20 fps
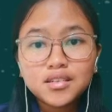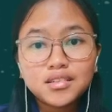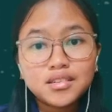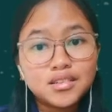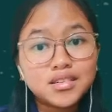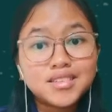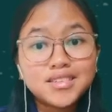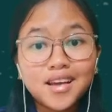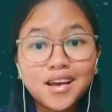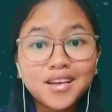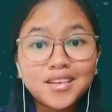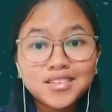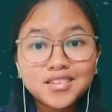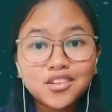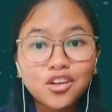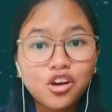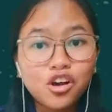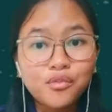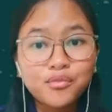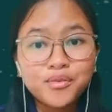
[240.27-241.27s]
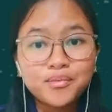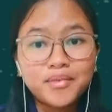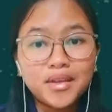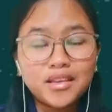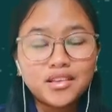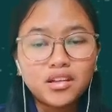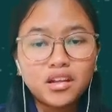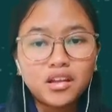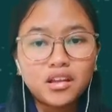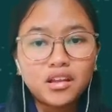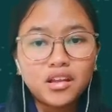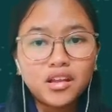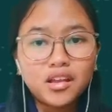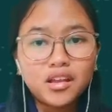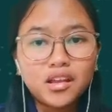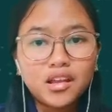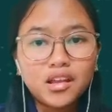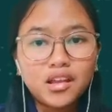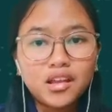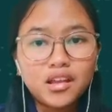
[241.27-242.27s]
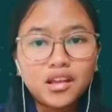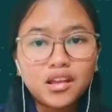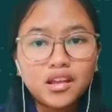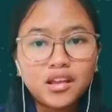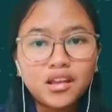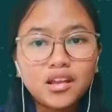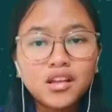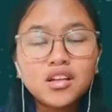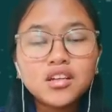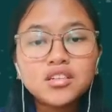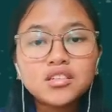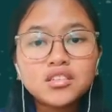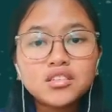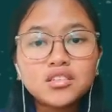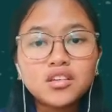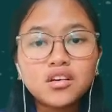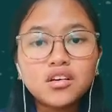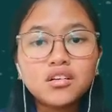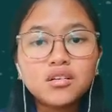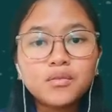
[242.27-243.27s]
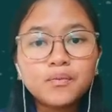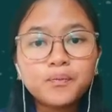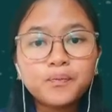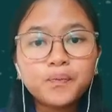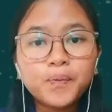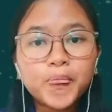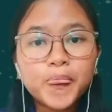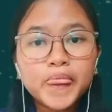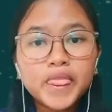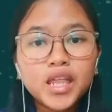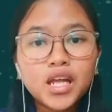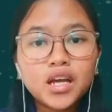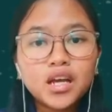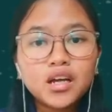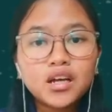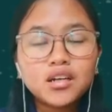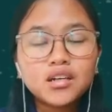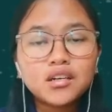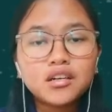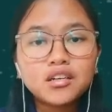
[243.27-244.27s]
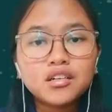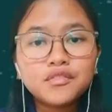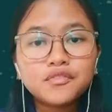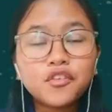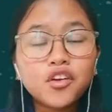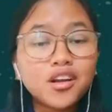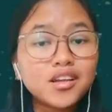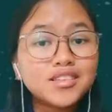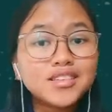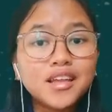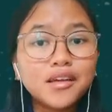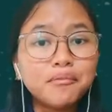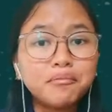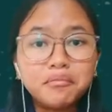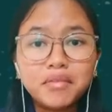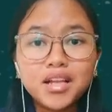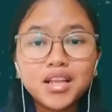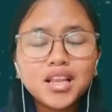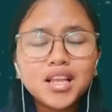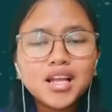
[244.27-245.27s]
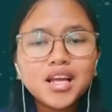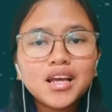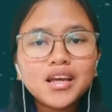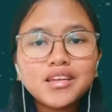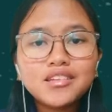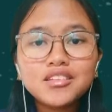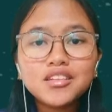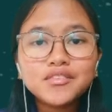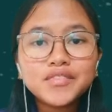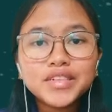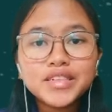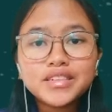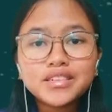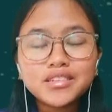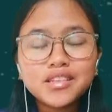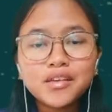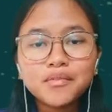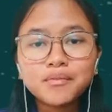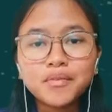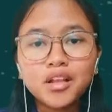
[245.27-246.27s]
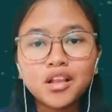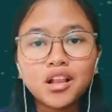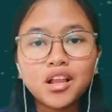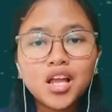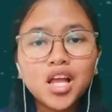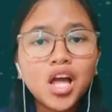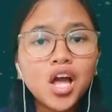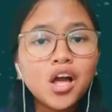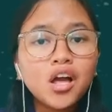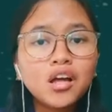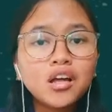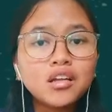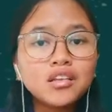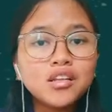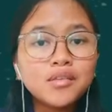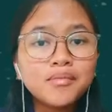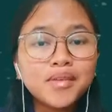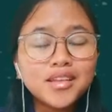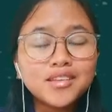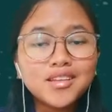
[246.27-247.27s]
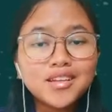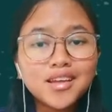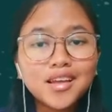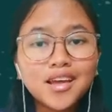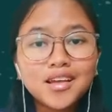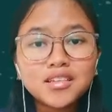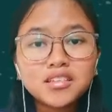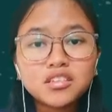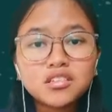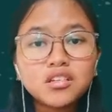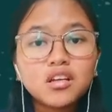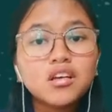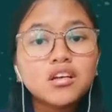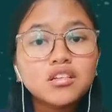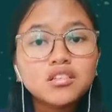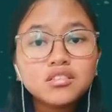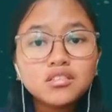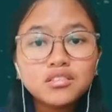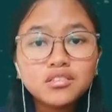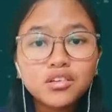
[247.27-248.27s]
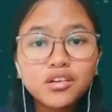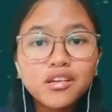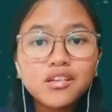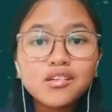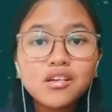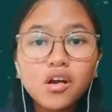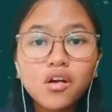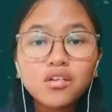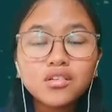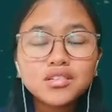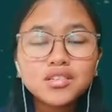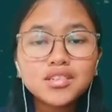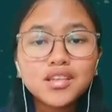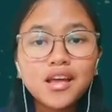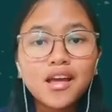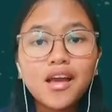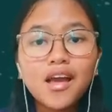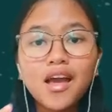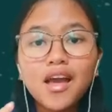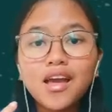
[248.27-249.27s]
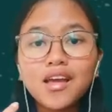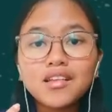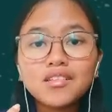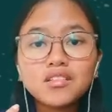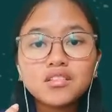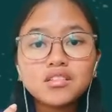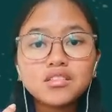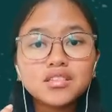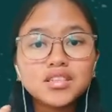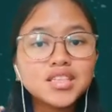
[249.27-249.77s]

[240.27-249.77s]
The size of a metric. So for example, in the first example, the metric has 3 rows and